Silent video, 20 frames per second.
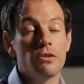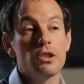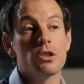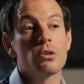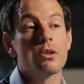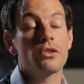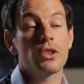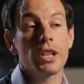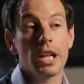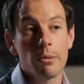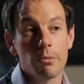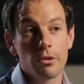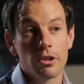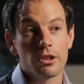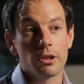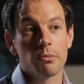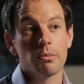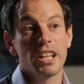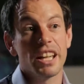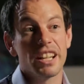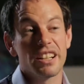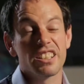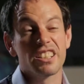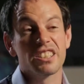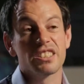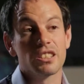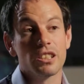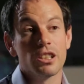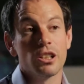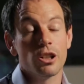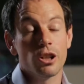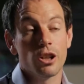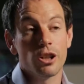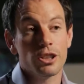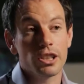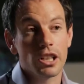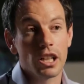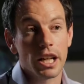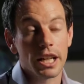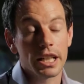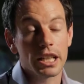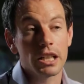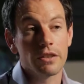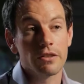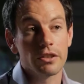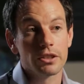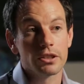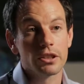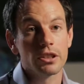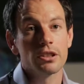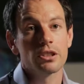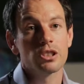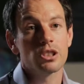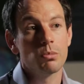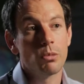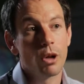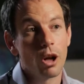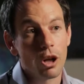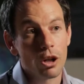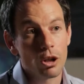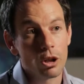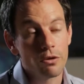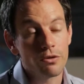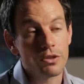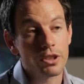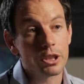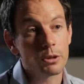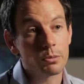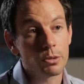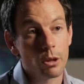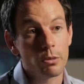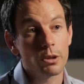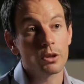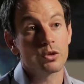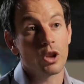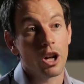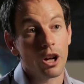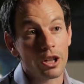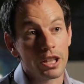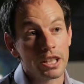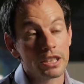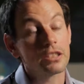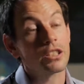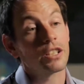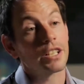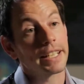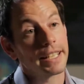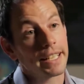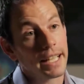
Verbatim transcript: of view of Kepler, a planet is Earth-like if it's small enough that it's probably rocky. It's not a